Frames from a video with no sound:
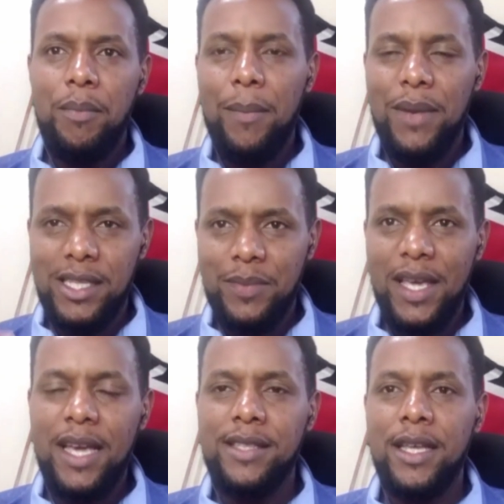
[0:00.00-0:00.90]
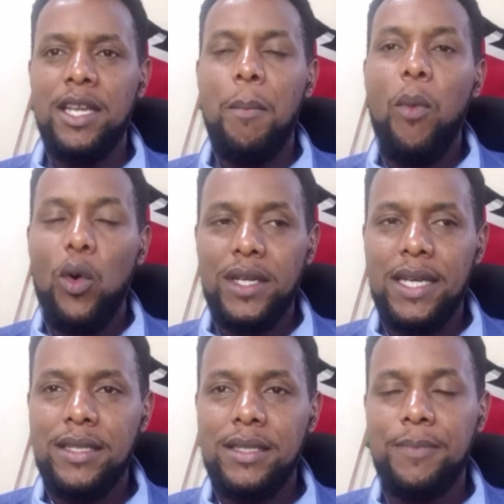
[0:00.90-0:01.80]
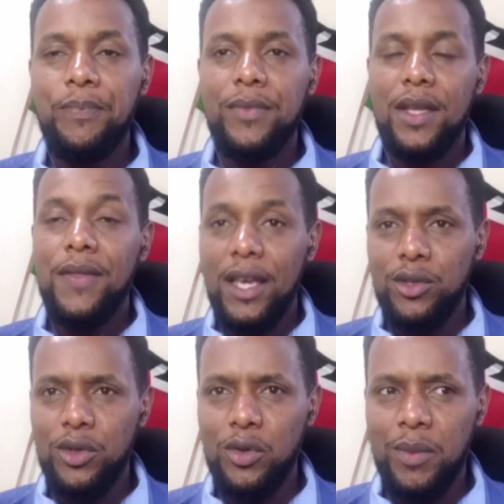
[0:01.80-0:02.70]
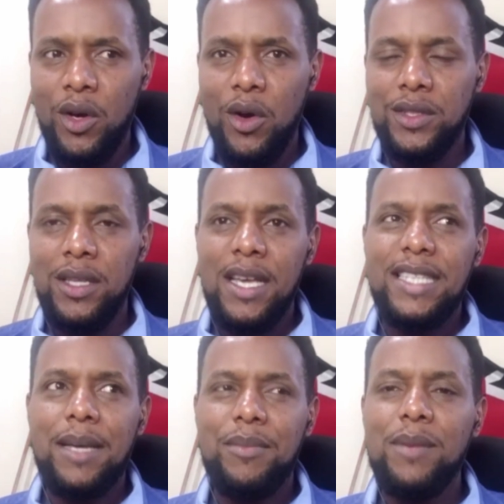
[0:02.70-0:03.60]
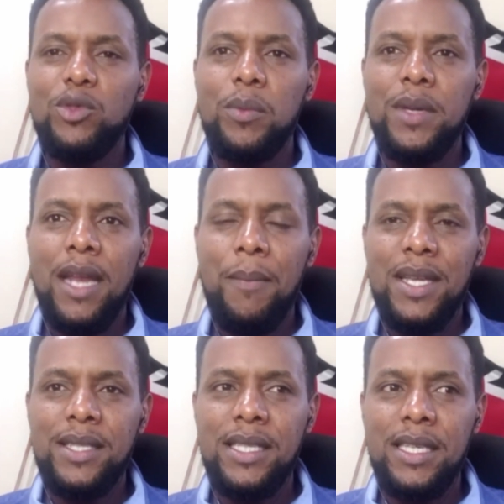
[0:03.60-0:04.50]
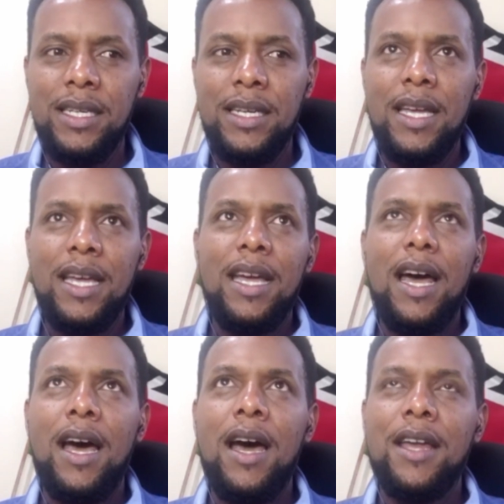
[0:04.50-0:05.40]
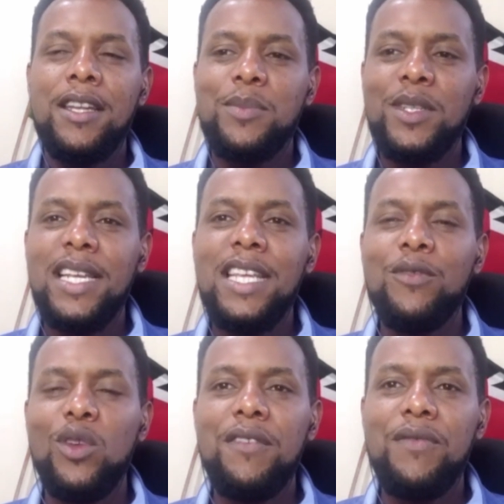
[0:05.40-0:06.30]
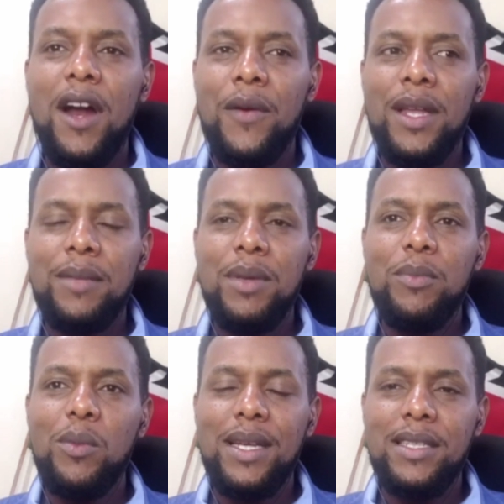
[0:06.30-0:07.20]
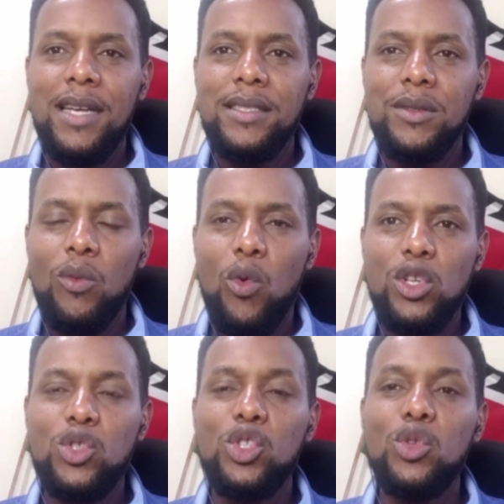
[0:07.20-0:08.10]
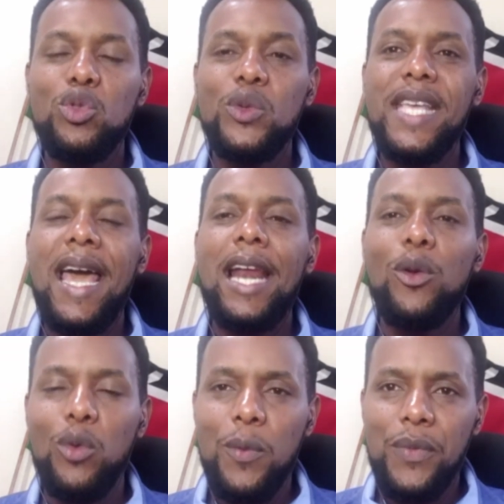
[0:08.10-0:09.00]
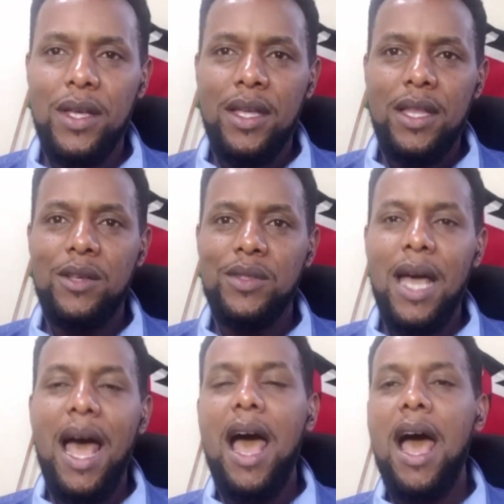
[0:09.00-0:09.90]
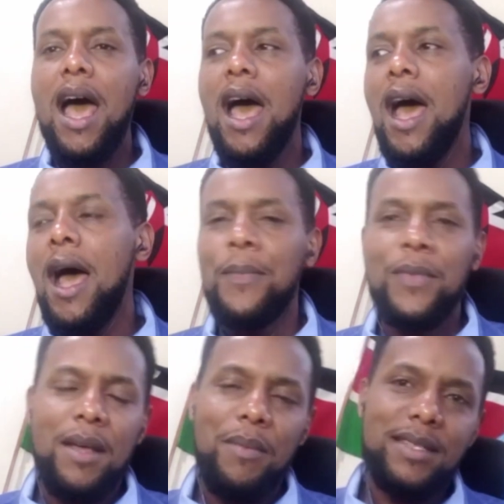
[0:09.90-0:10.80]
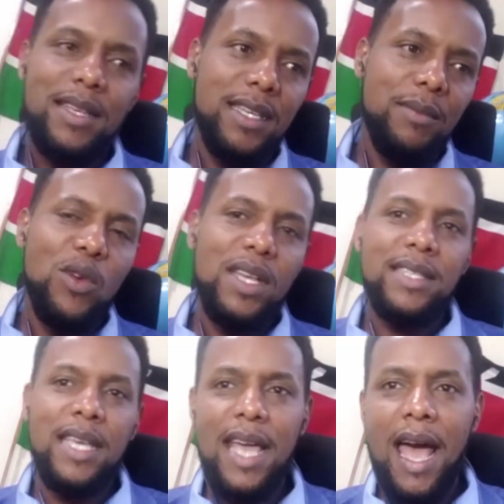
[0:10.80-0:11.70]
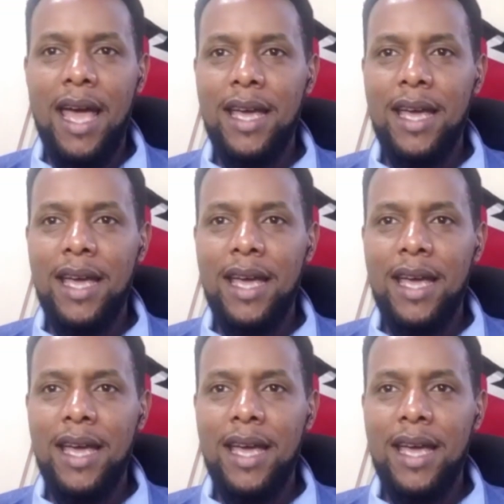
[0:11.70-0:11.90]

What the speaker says: public speaking is an important thing to do, because sometimes you'll be in a meeting, and especially if you live far away, and people might just want you to say hello. They say, Pastor Jemo is here,